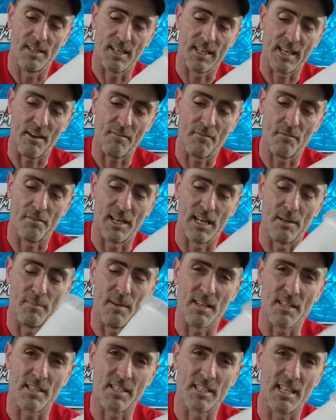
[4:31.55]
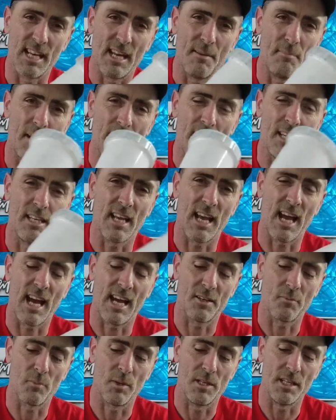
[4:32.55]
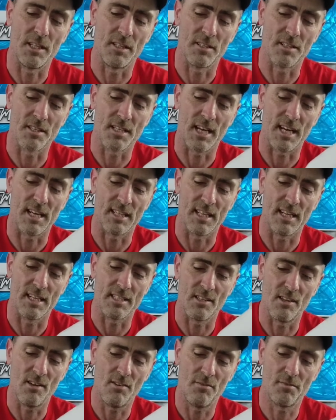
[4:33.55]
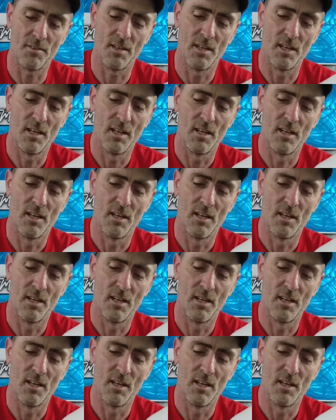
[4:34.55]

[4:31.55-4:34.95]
they can feel a bit slippy in your hand when you get to take these off,